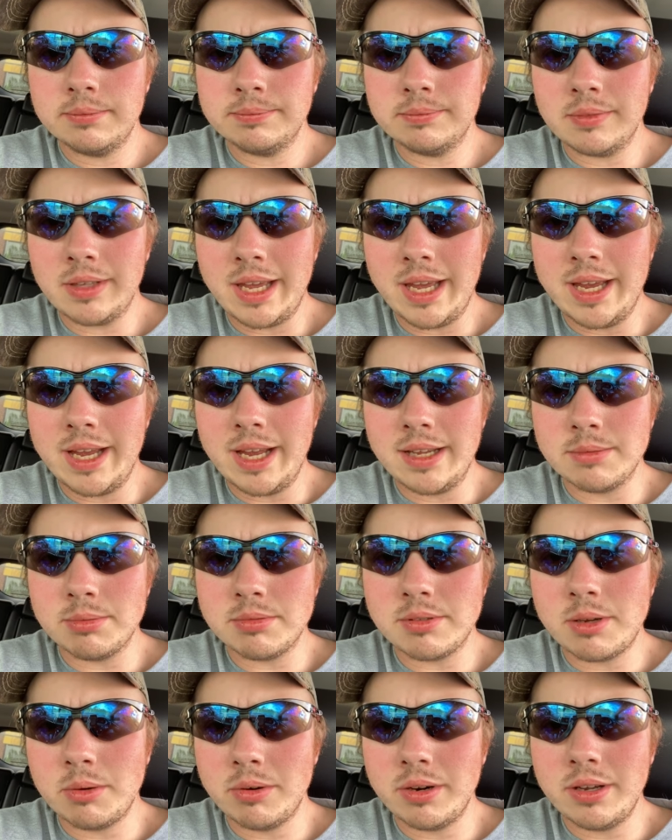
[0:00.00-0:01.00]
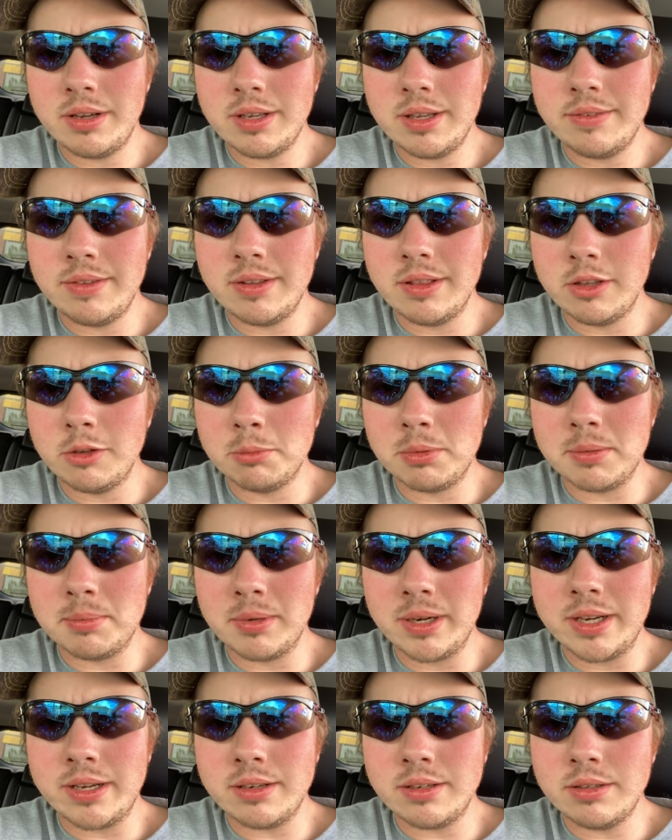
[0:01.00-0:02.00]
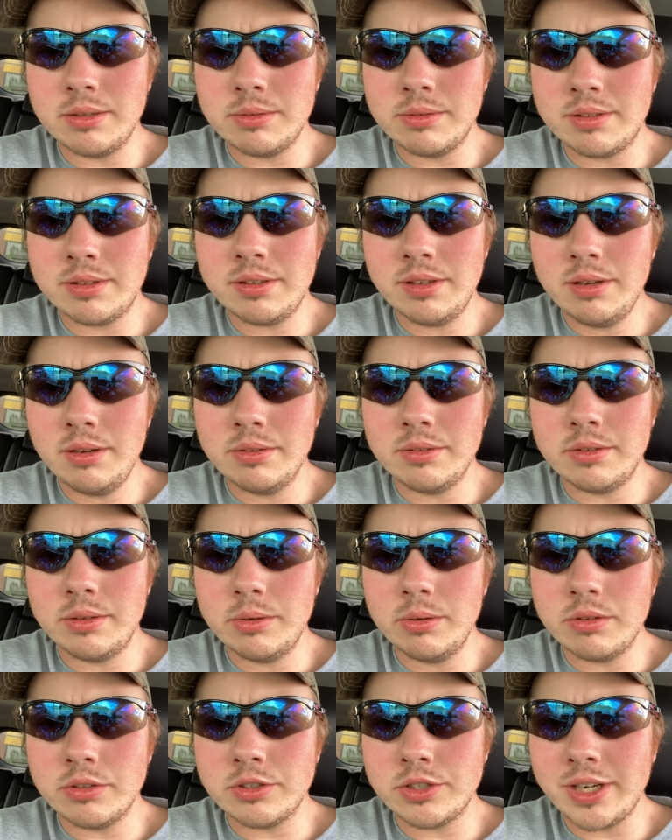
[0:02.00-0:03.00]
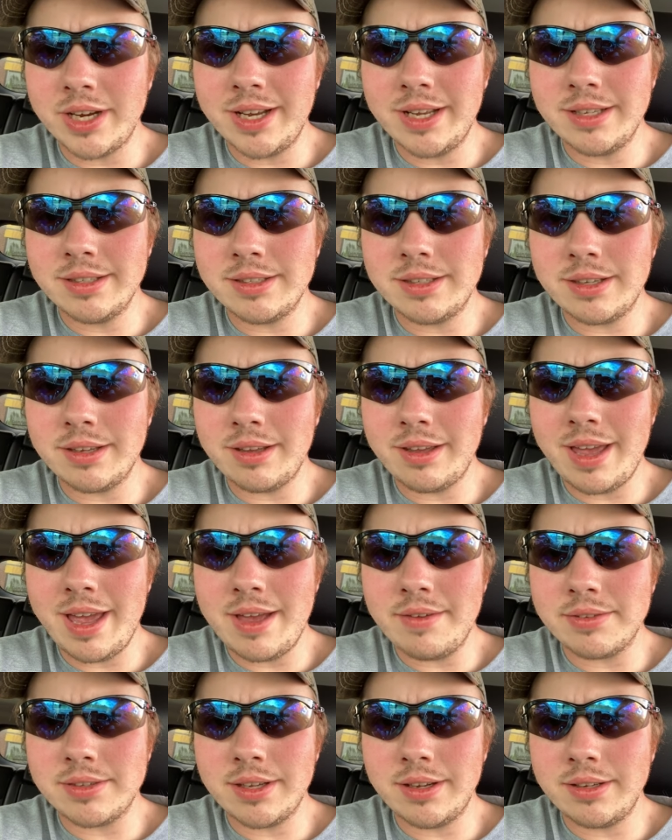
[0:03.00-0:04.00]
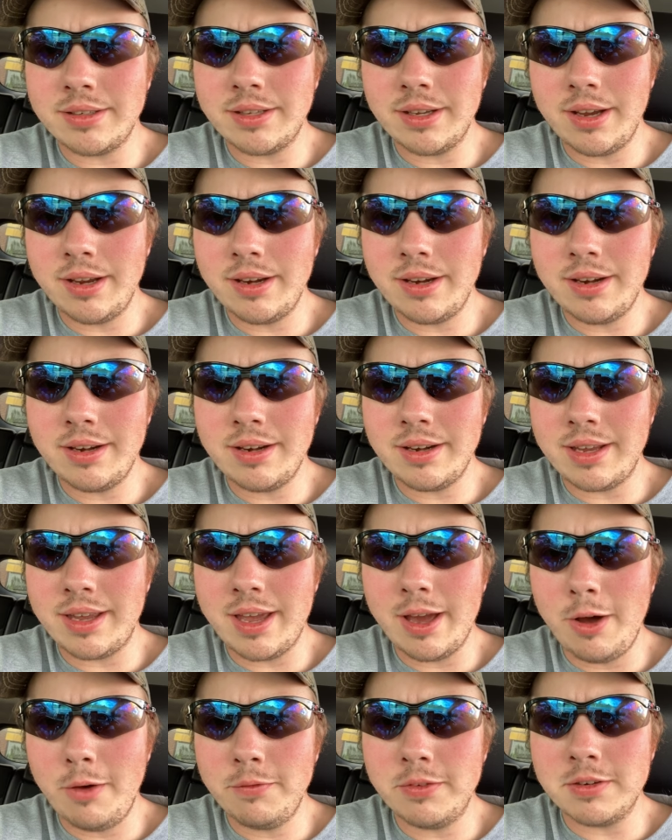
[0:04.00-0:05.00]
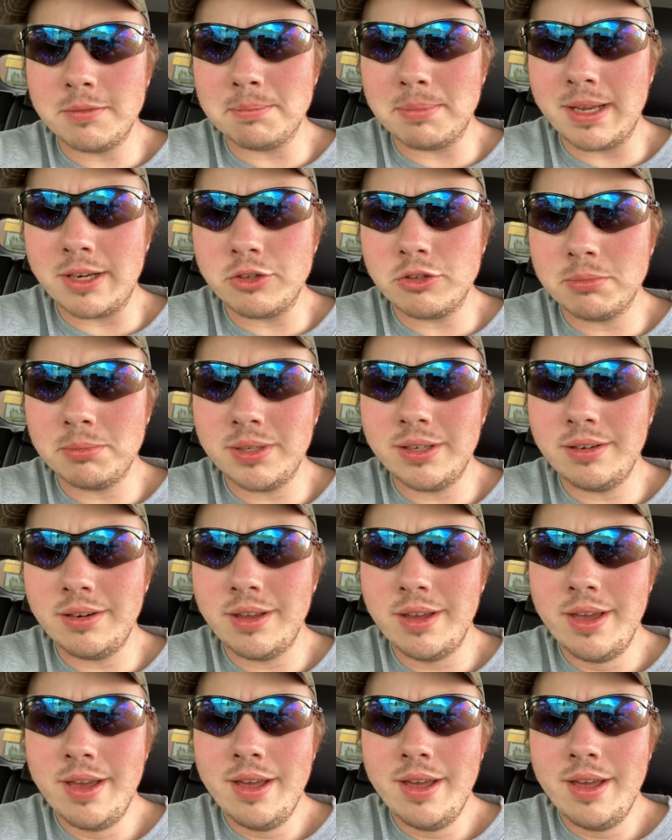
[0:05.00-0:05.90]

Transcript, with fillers: Hey guys, what's going on? i give you a little bit of breaking news. So the New York Giants have signed tight end Kelvin Benjamin.